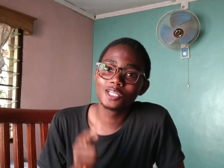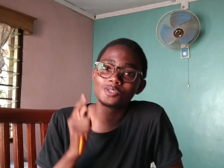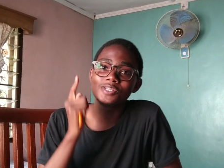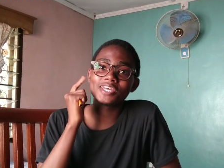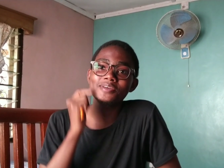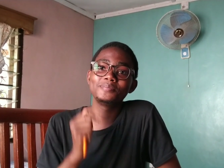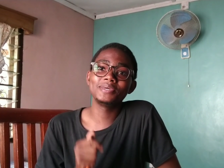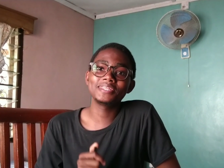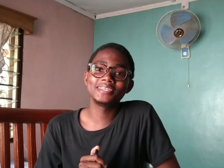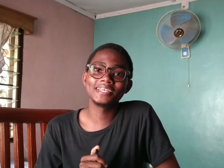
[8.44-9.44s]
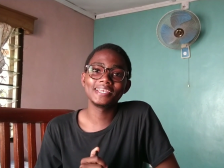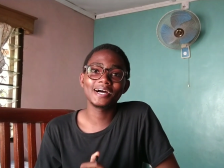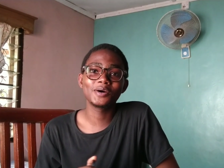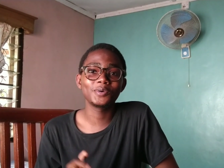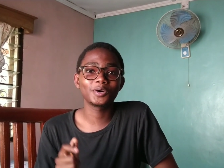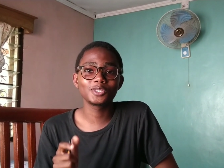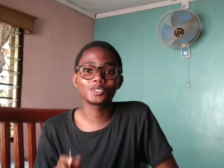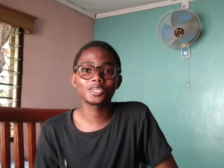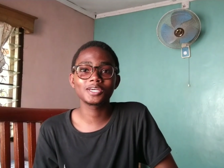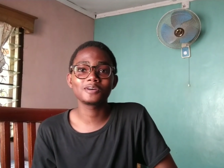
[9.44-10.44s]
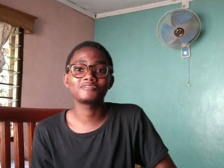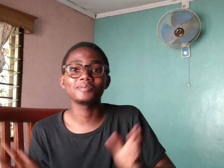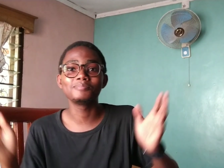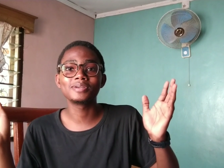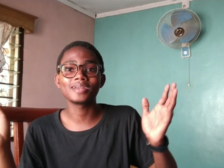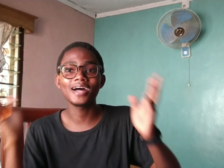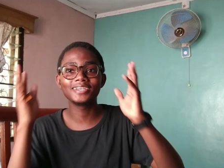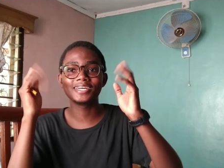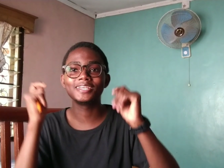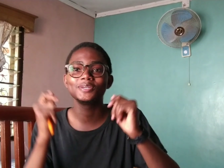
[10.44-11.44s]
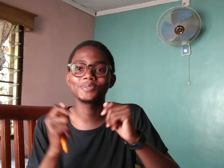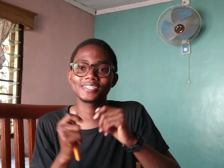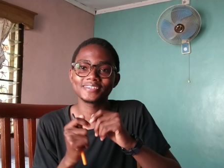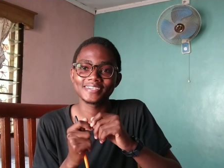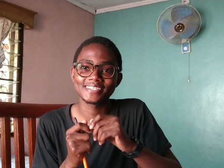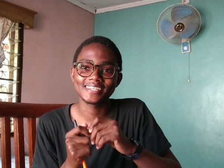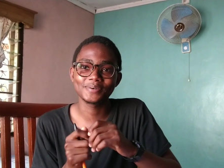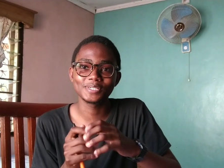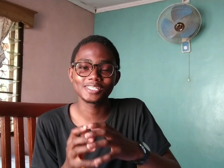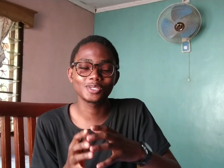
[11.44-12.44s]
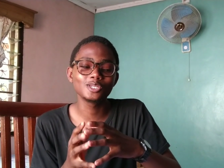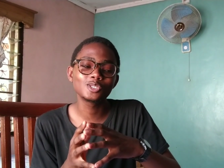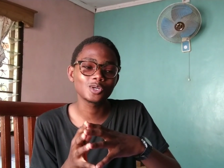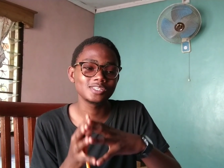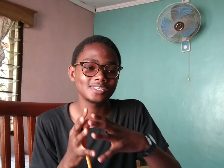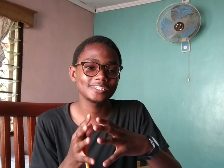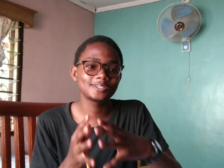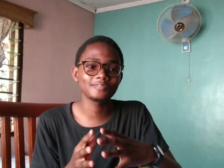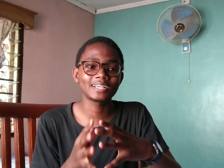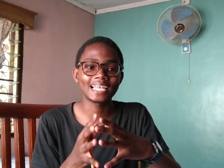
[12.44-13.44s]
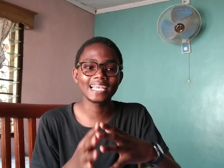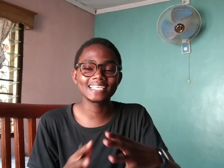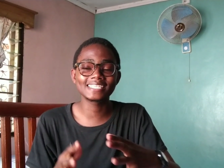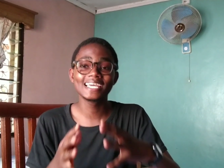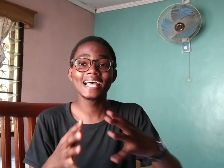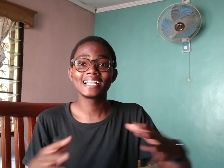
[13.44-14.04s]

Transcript: today bi'idhnillah we're going to kick off a brand new series which is going to consist of at least